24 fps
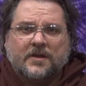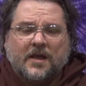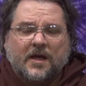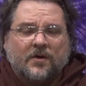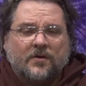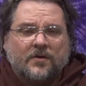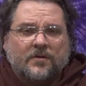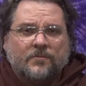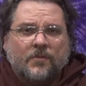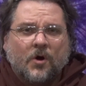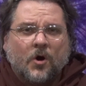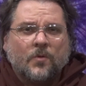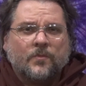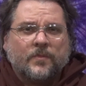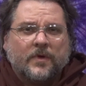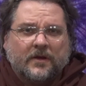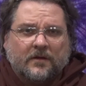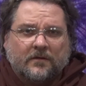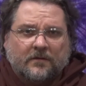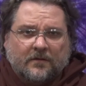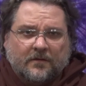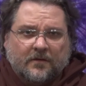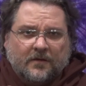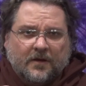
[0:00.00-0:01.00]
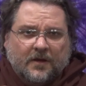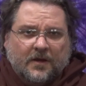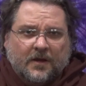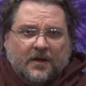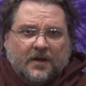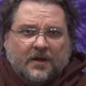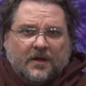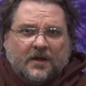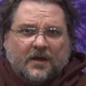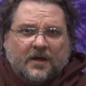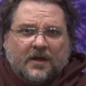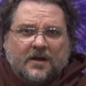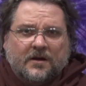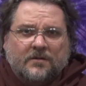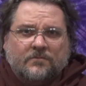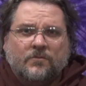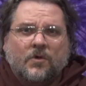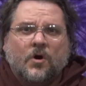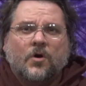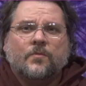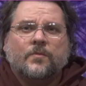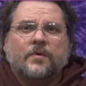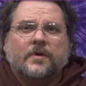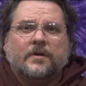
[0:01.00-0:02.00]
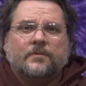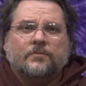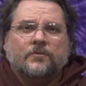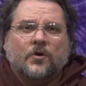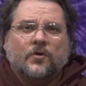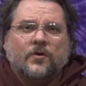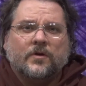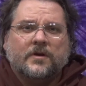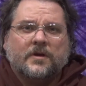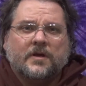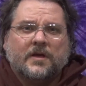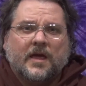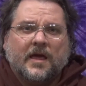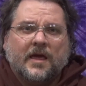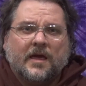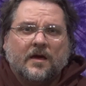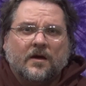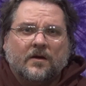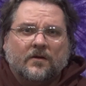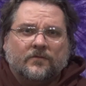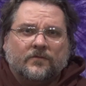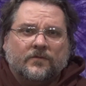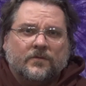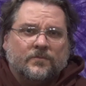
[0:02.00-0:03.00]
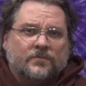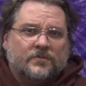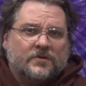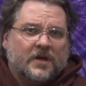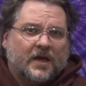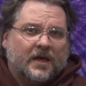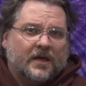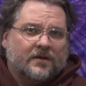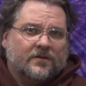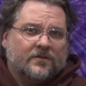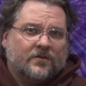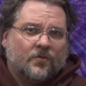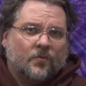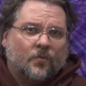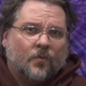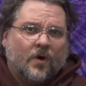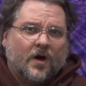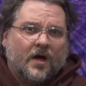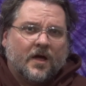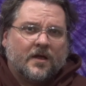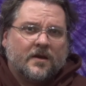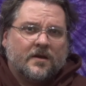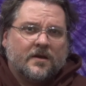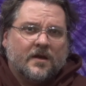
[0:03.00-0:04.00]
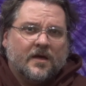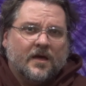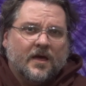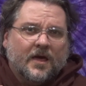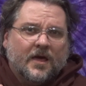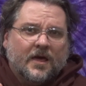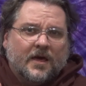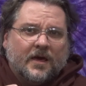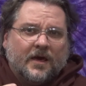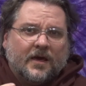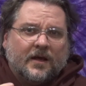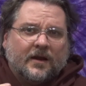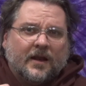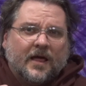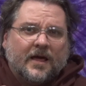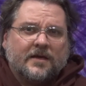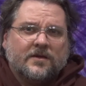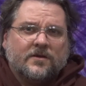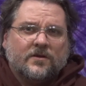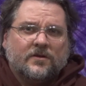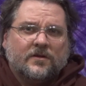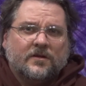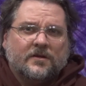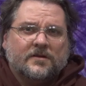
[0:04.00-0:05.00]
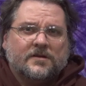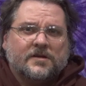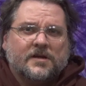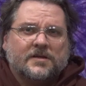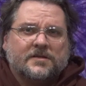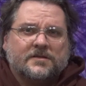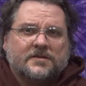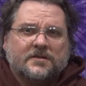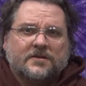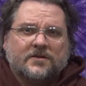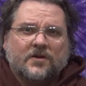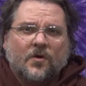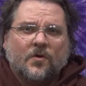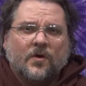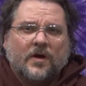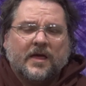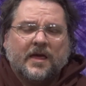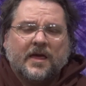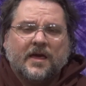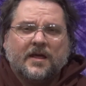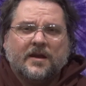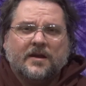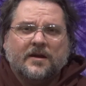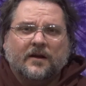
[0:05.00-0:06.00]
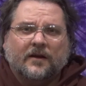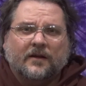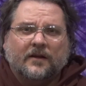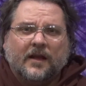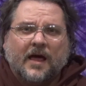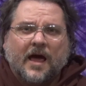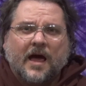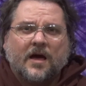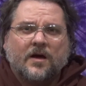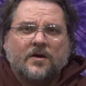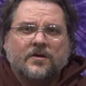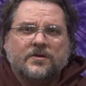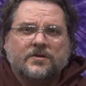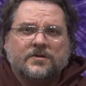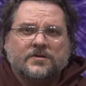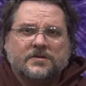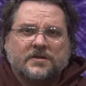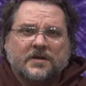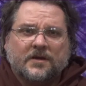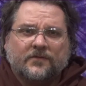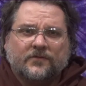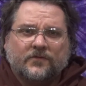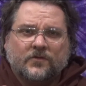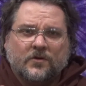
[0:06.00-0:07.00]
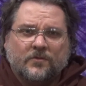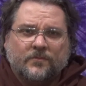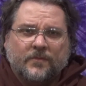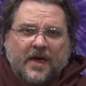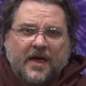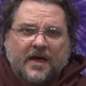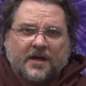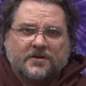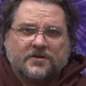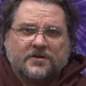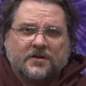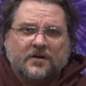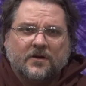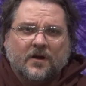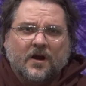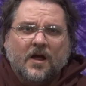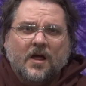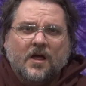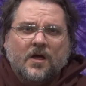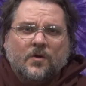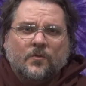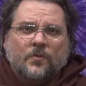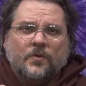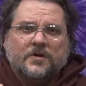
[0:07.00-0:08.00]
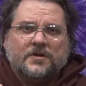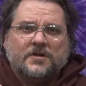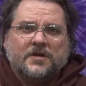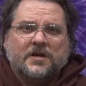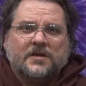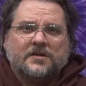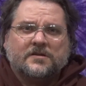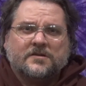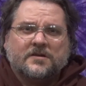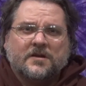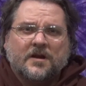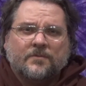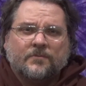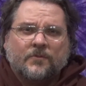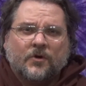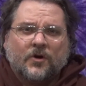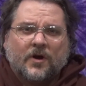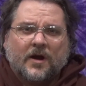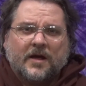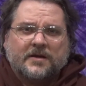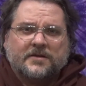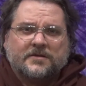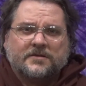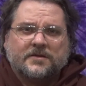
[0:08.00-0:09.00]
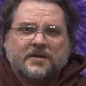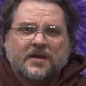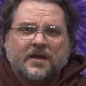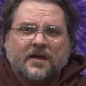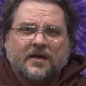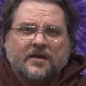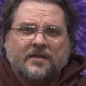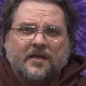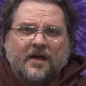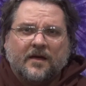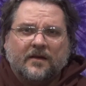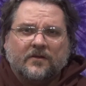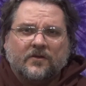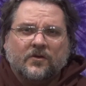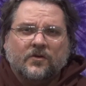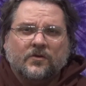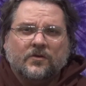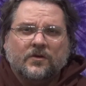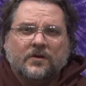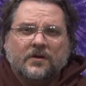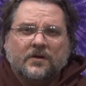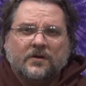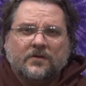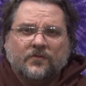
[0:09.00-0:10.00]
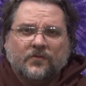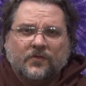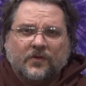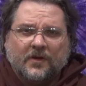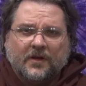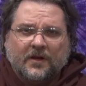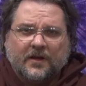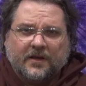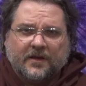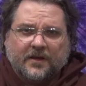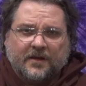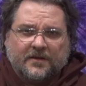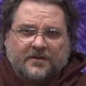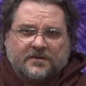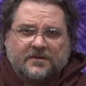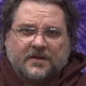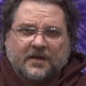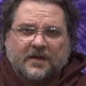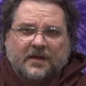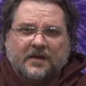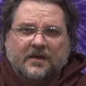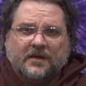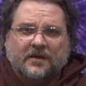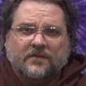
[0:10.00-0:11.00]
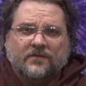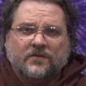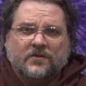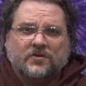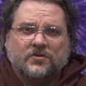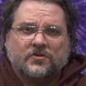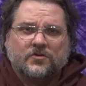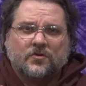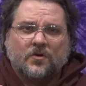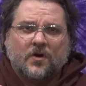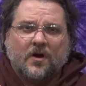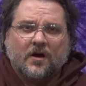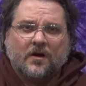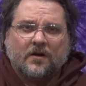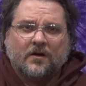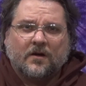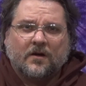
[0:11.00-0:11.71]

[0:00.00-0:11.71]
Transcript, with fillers: Now in a moment, in a moment, I'm going to count from ten to one. I'd like you to just go ahead and allow yourself to imagine with each number I say, that good feeling gets even stronger.